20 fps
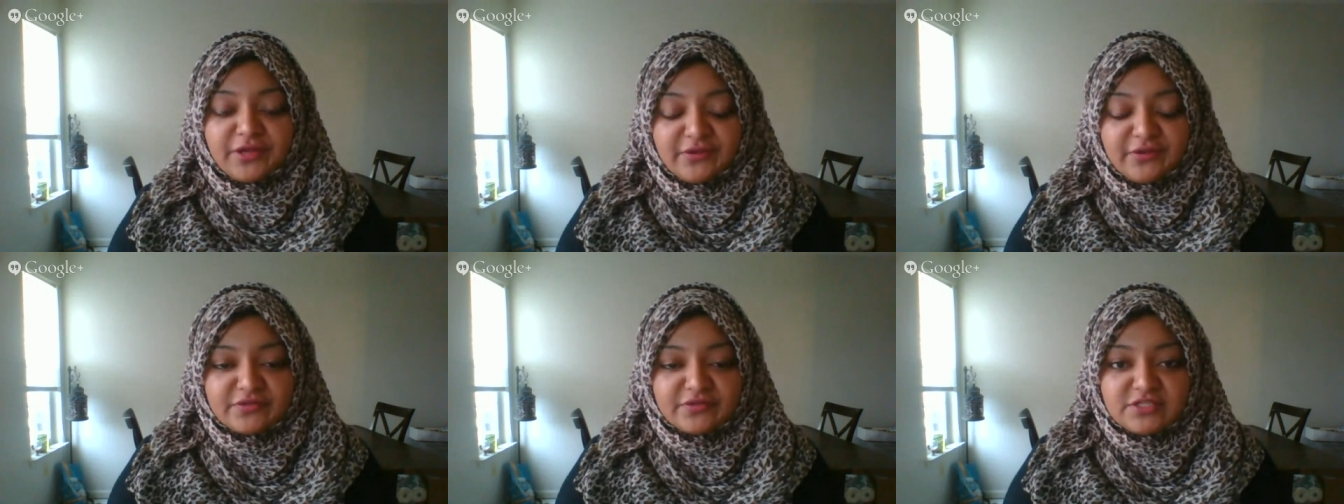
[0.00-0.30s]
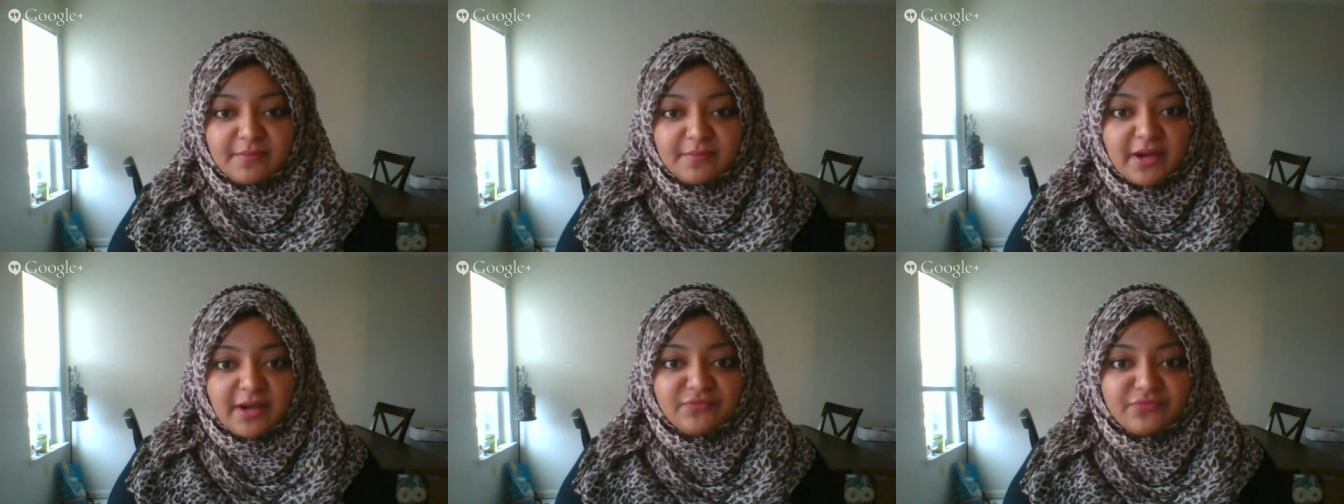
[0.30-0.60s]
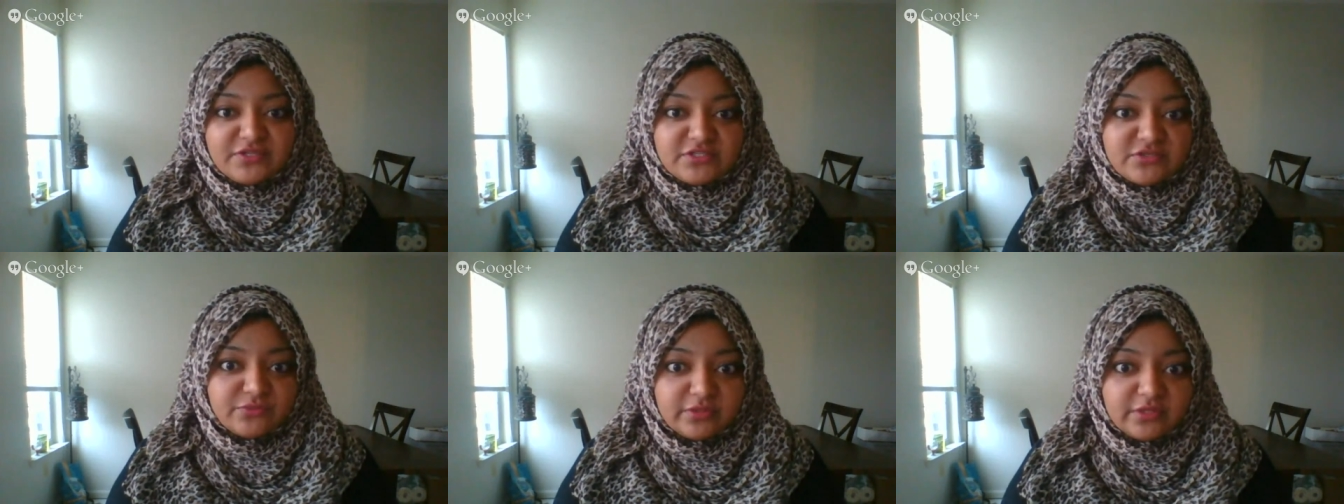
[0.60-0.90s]
It was about
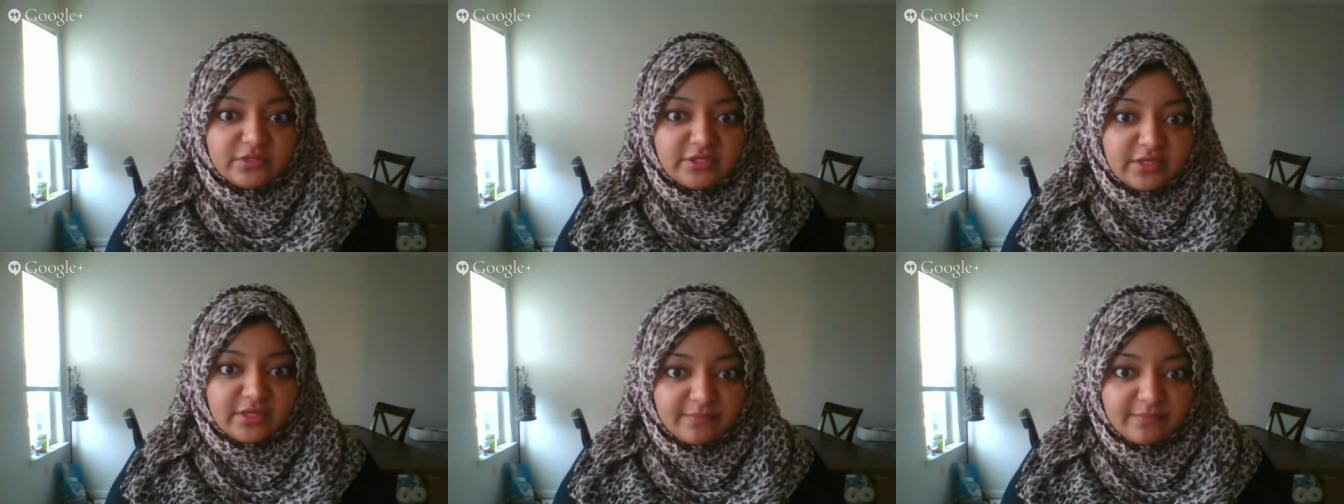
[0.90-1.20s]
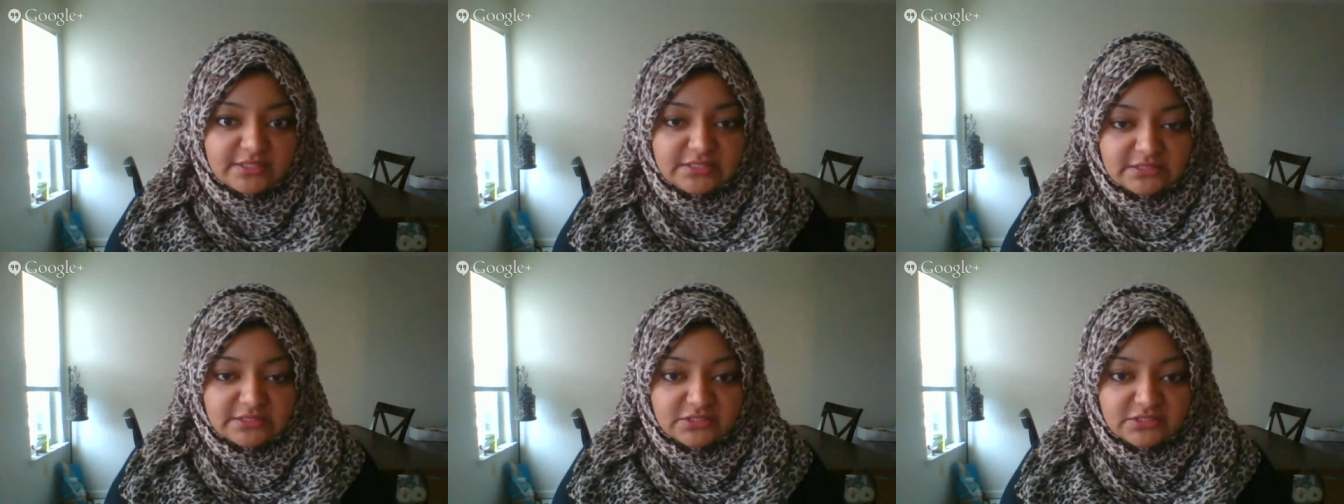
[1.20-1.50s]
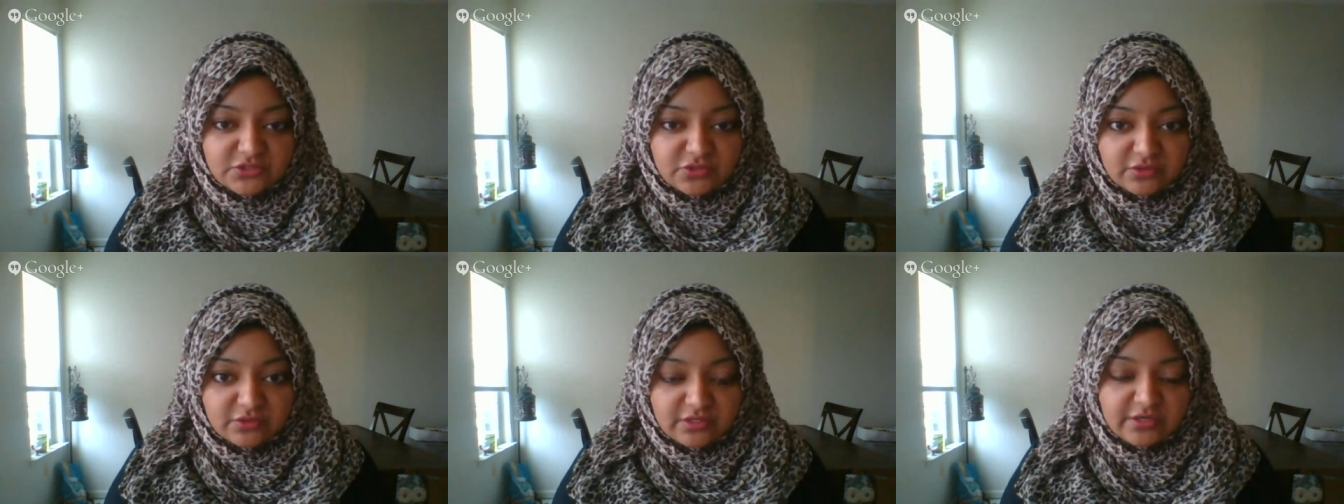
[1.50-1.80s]
this really amazing,
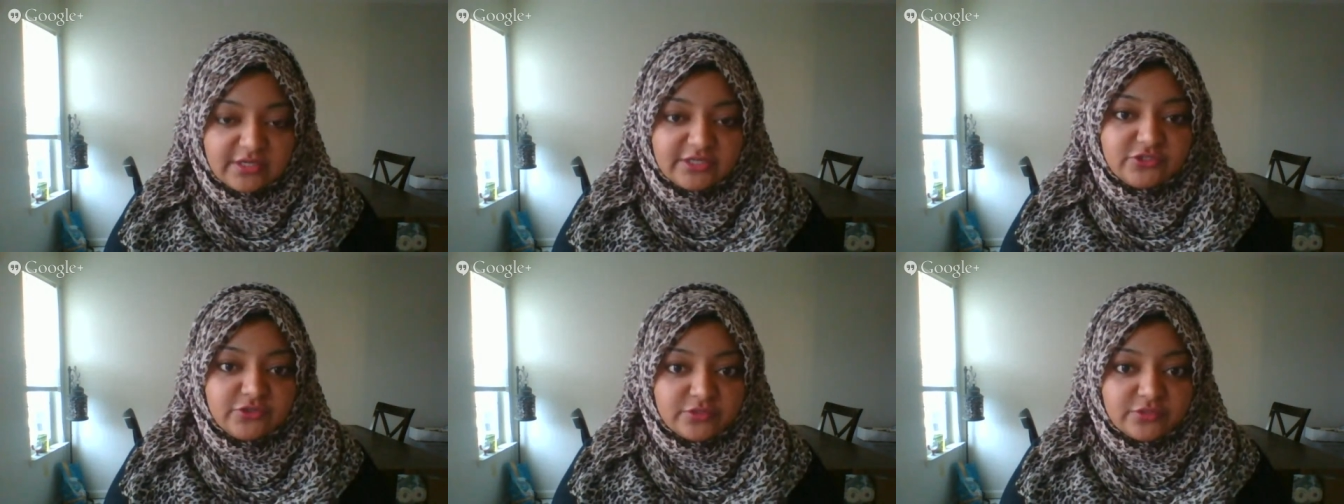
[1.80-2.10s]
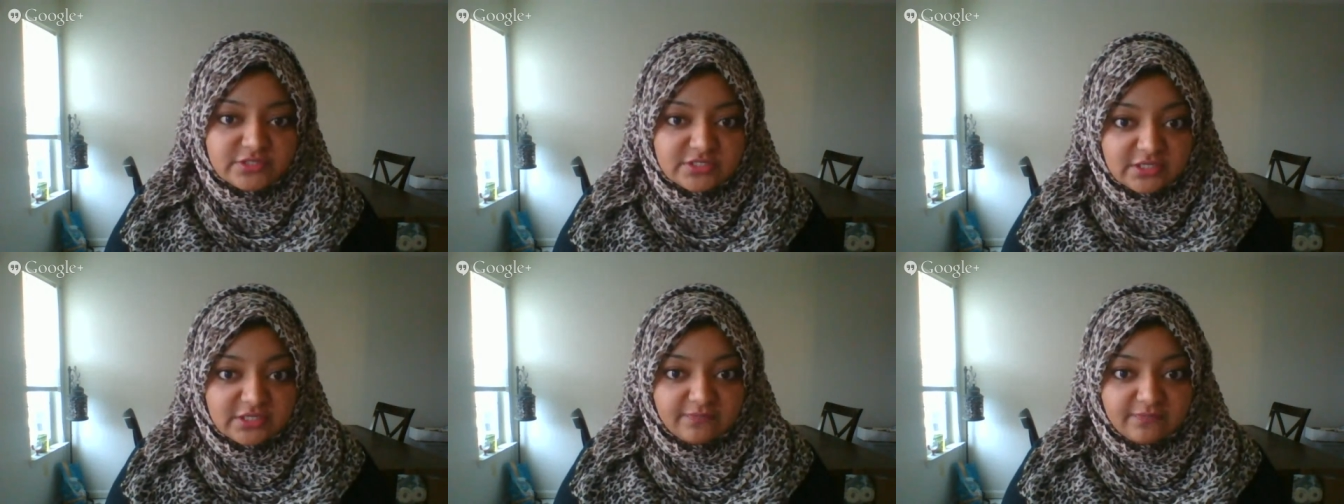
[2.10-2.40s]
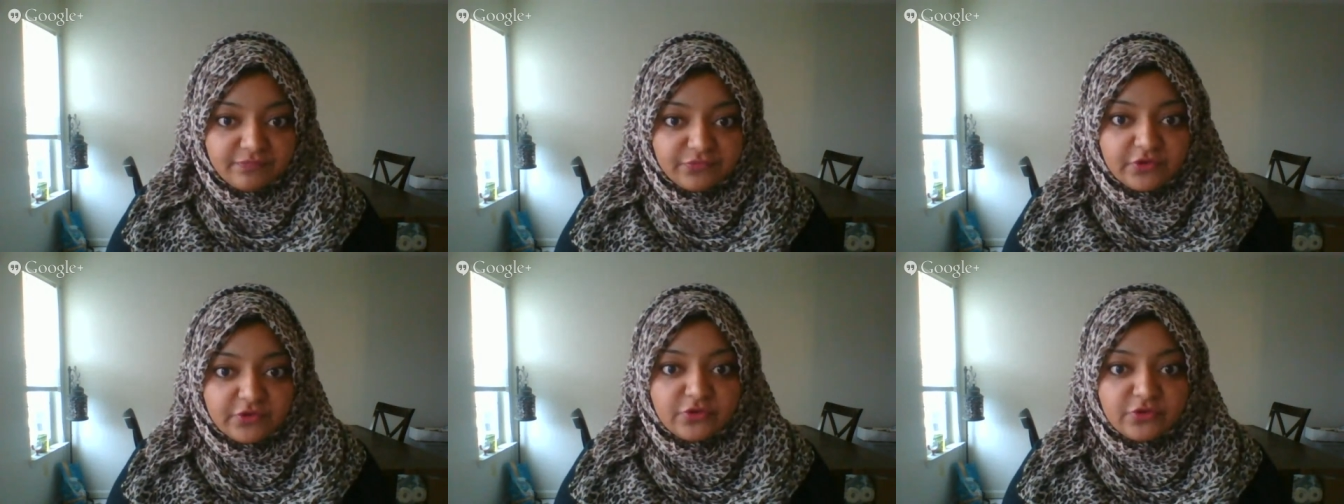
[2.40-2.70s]

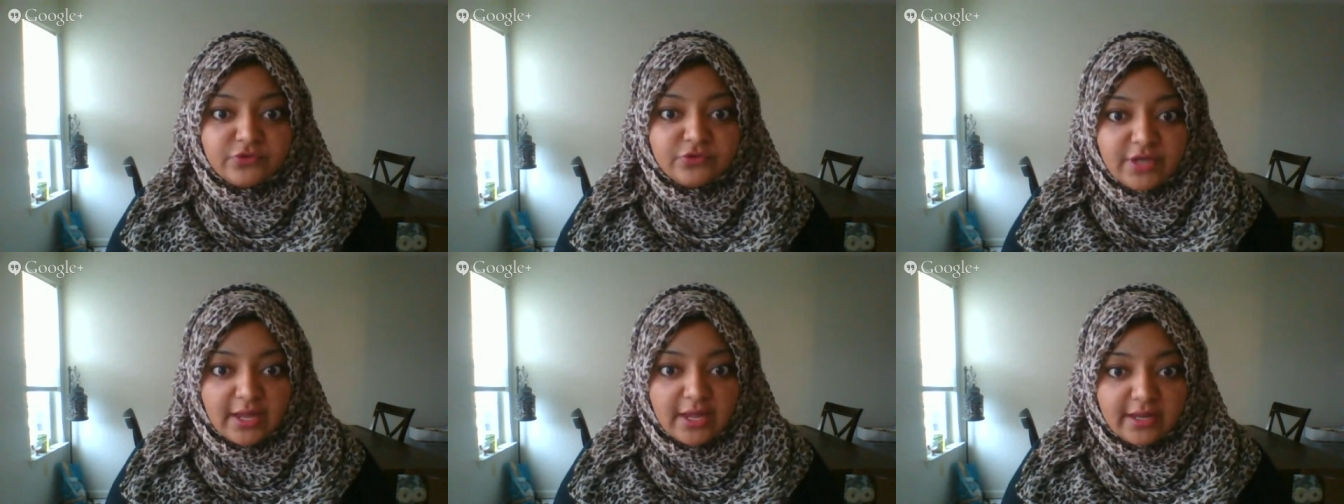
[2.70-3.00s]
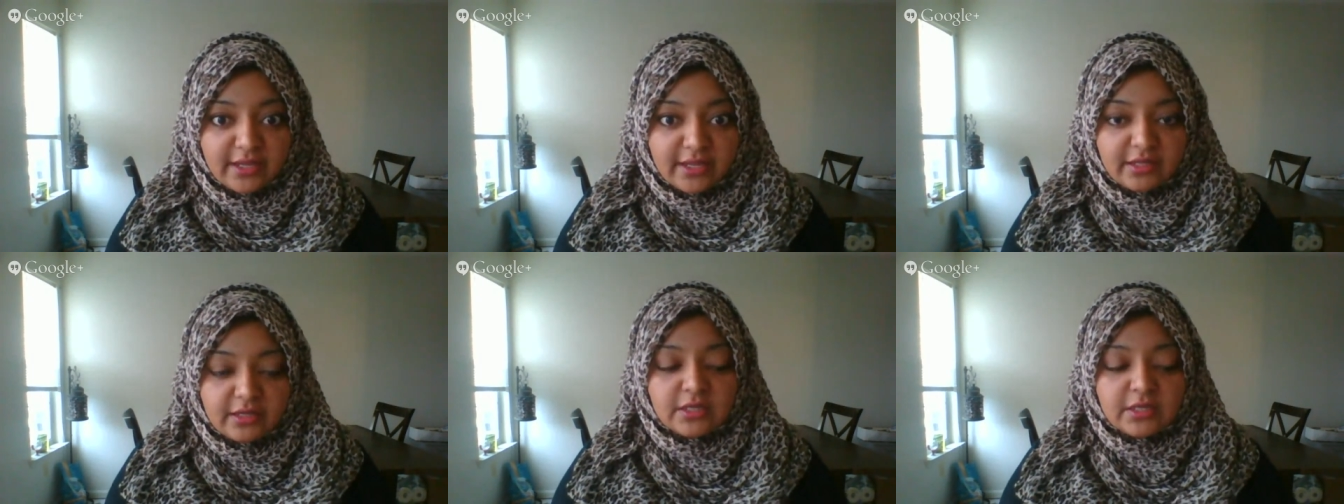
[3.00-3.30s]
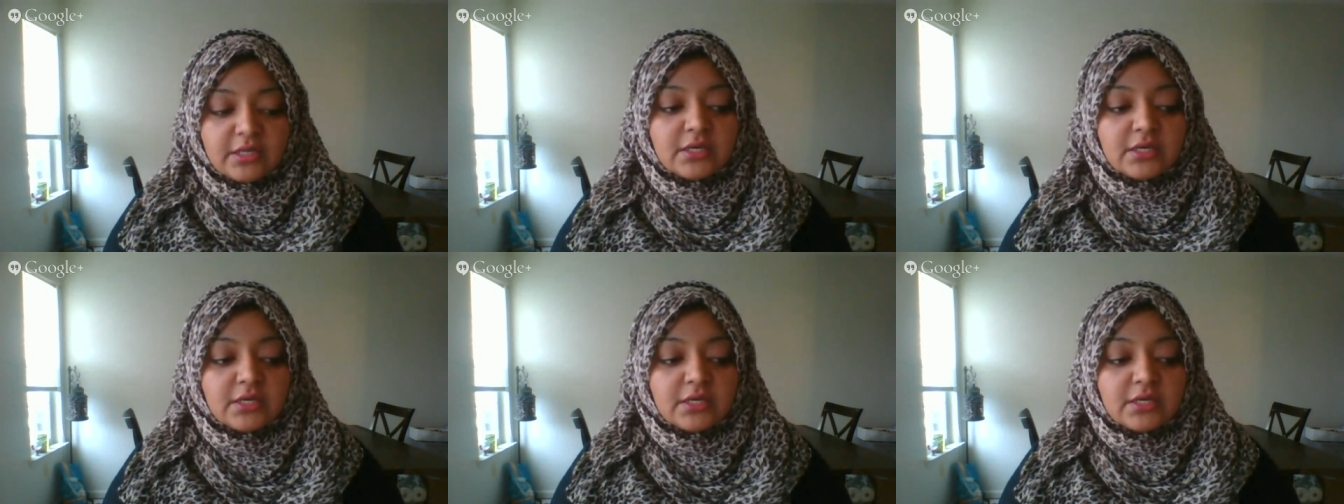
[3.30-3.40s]
interesting whodunit.